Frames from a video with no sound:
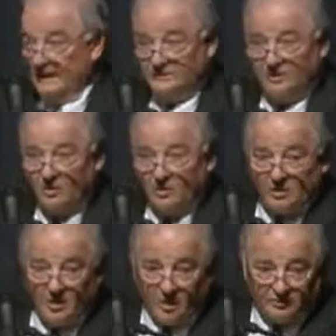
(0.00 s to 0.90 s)
as the
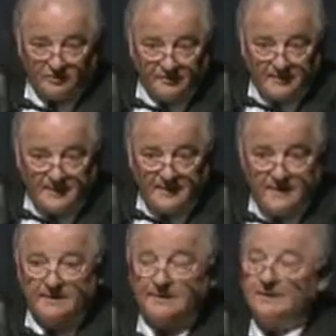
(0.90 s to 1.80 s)
Holocaust.
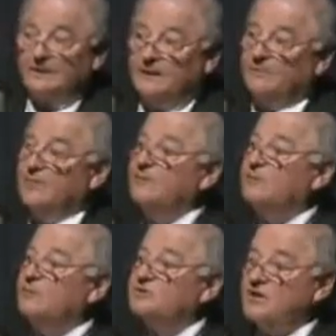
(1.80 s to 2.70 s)
But
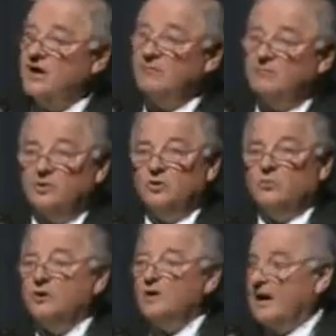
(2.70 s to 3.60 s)
there were some who
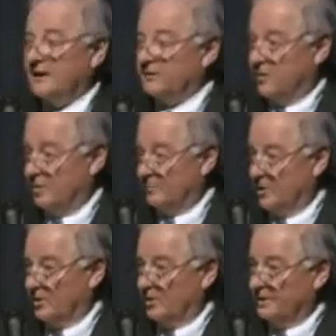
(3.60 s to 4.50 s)
were not at
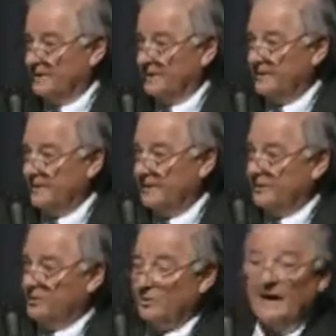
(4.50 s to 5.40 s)
Nuremberg,
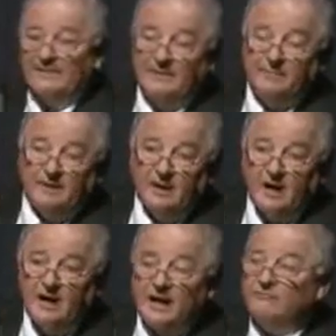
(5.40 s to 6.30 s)
who, had they been
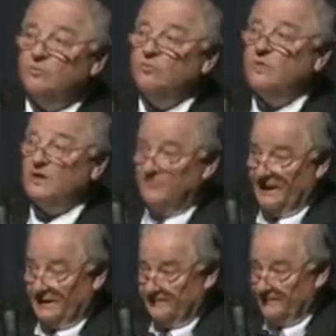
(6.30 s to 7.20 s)
alive, would have
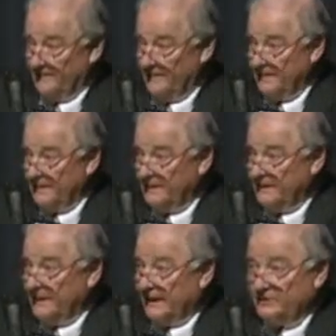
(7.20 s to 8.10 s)
been.
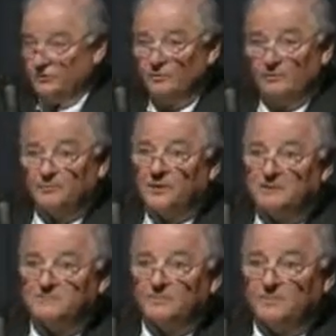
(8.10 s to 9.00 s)
And two of the
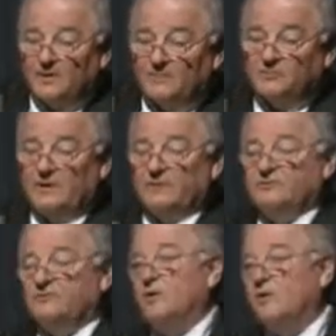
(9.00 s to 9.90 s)
principal perpetrators of the